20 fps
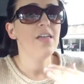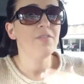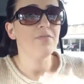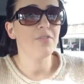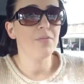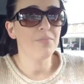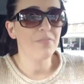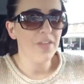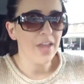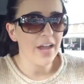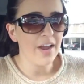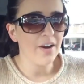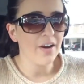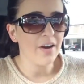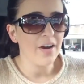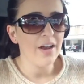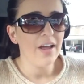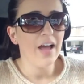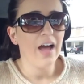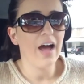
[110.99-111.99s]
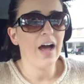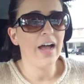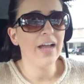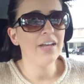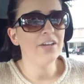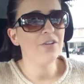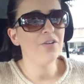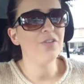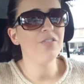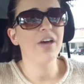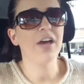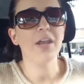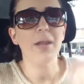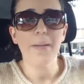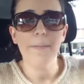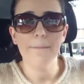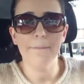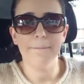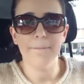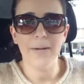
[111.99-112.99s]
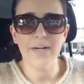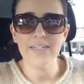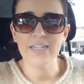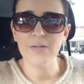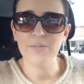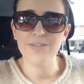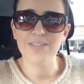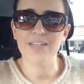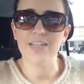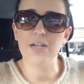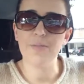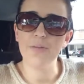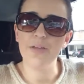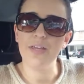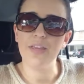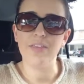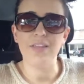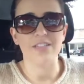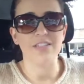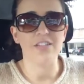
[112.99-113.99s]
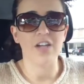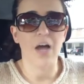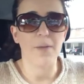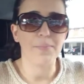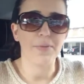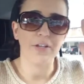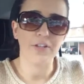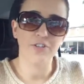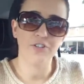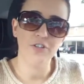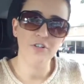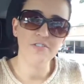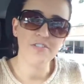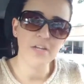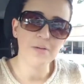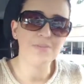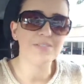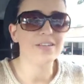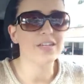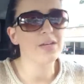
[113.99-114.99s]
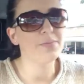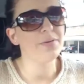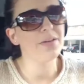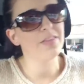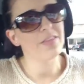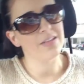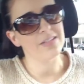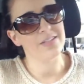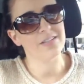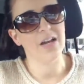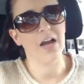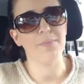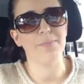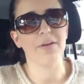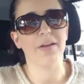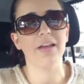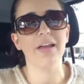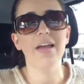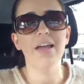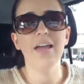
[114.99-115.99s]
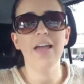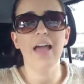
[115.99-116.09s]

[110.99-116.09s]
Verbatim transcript: From there, I knew that Monday was going to be this topic, Tuesday was going to be this topic.